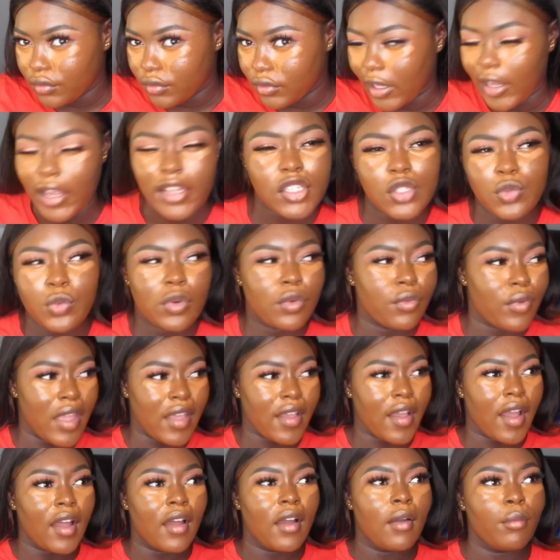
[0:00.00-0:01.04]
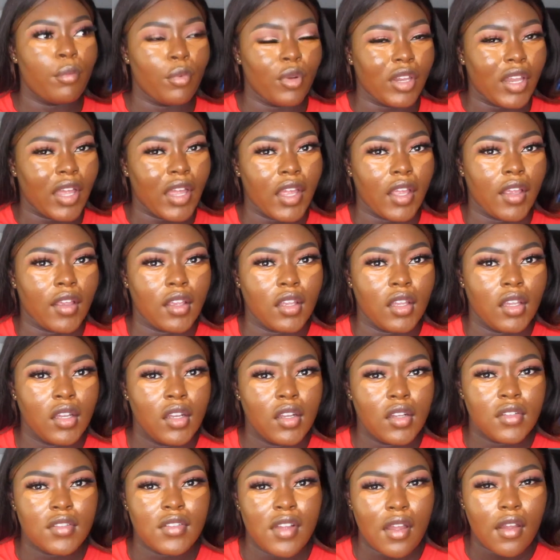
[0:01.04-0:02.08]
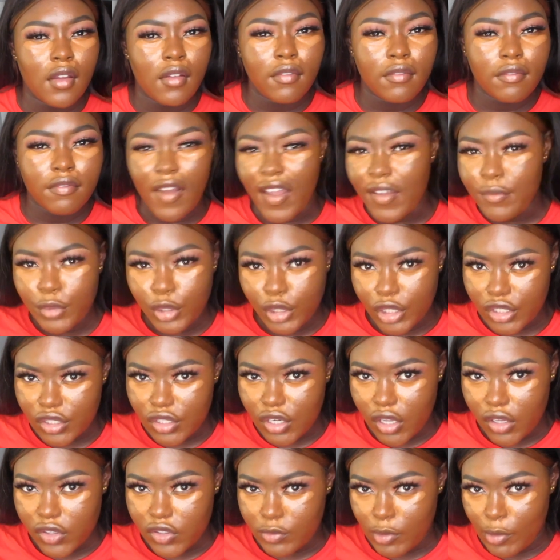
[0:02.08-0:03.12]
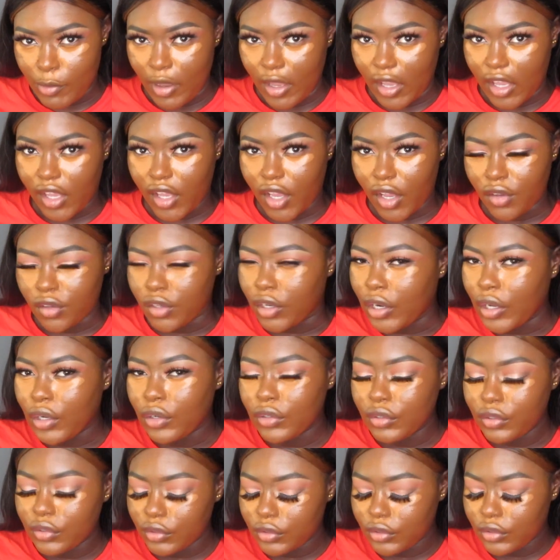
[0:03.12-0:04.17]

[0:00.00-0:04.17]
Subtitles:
Like I just want to wake up with like $5 million in my bank account, you know,